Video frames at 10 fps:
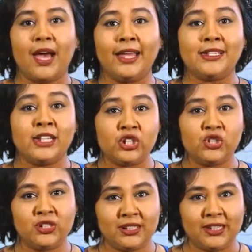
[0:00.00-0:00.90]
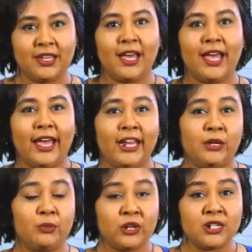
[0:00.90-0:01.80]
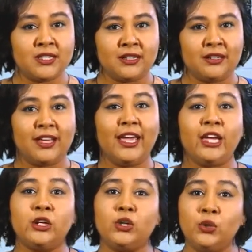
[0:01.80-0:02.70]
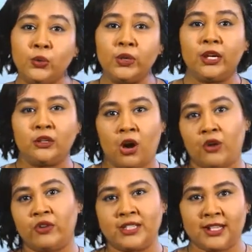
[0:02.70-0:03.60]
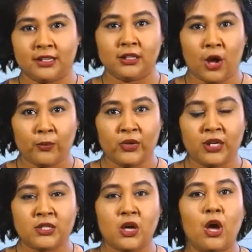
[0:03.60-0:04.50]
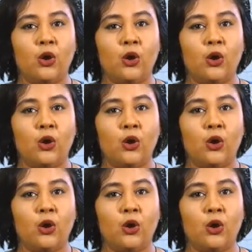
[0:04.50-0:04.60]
Additionally, any person, including non-resident companies,